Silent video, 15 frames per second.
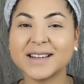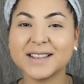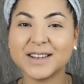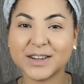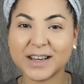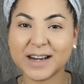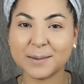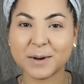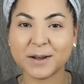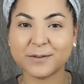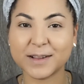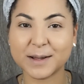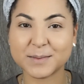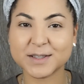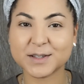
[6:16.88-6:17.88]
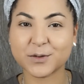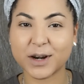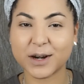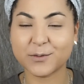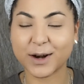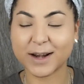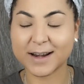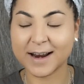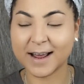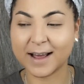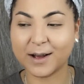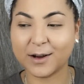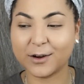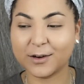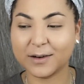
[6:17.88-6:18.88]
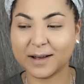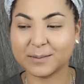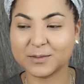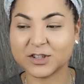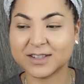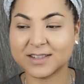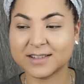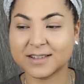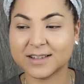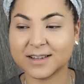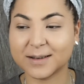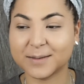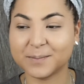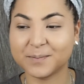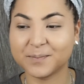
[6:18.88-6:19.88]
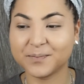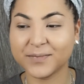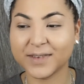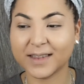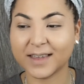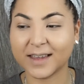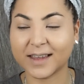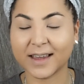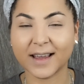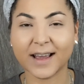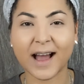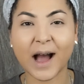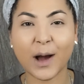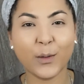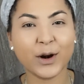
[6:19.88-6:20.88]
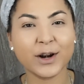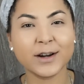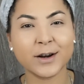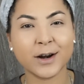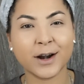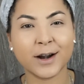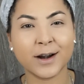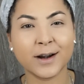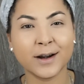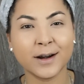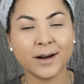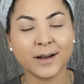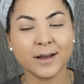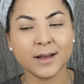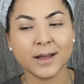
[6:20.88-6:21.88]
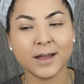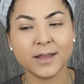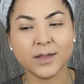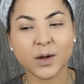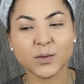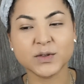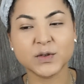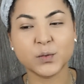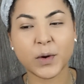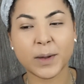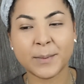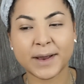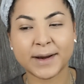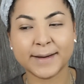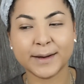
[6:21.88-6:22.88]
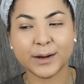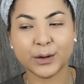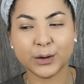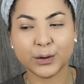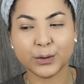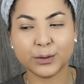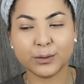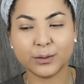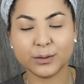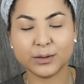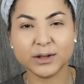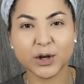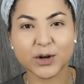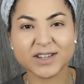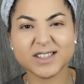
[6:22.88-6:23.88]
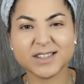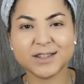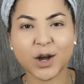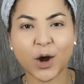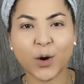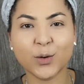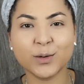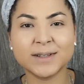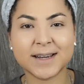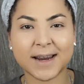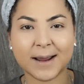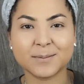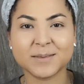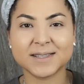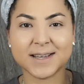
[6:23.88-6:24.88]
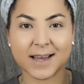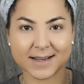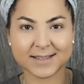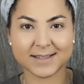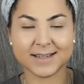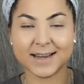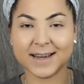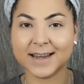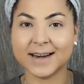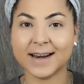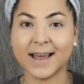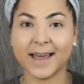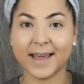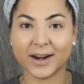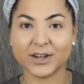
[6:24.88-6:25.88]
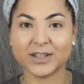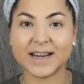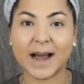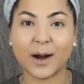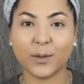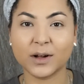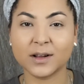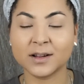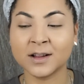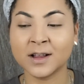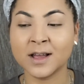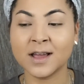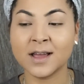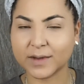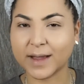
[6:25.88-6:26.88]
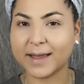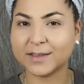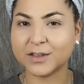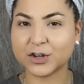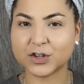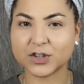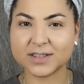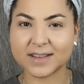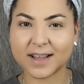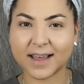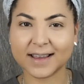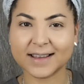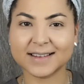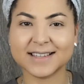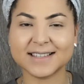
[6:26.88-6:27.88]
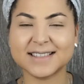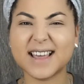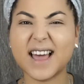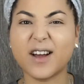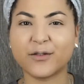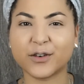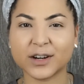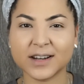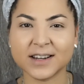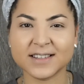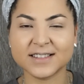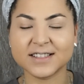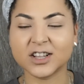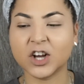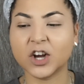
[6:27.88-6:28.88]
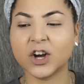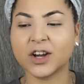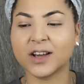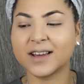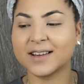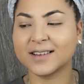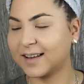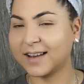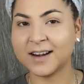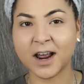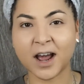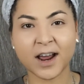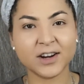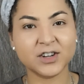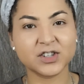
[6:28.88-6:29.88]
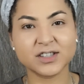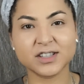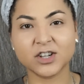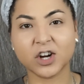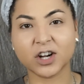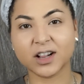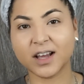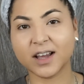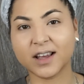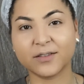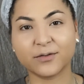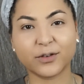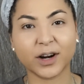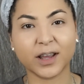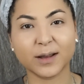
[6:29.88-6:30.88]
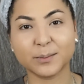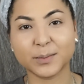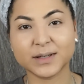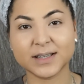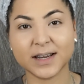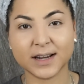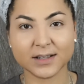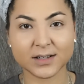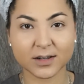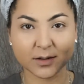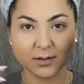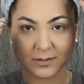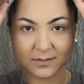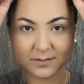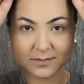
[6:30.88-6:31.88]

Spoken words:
Looking at my flip screen right now, I'm just thinking, how are there those women who look so damn sexy in a hair towel and they're just like this effortless look, and I just look like a freaking potato?